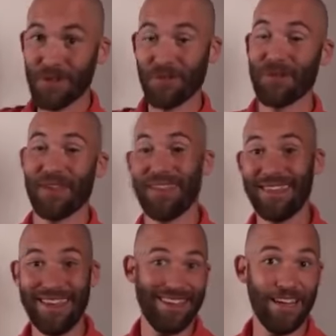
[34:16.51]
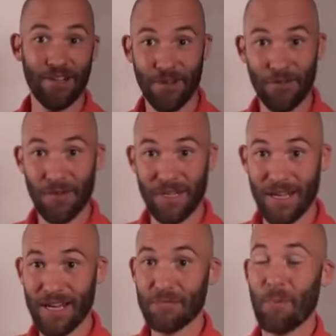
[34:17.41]
server that they don't
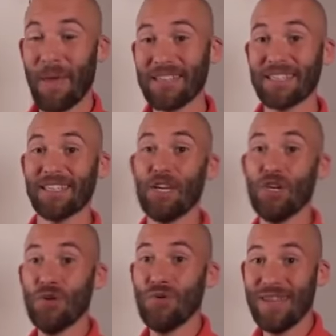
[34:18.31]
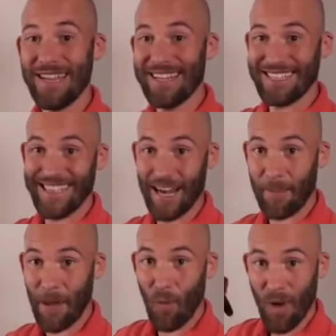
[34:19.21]
realize. But basically, you need to set
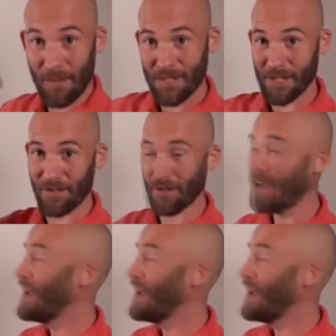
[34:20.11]
up a web server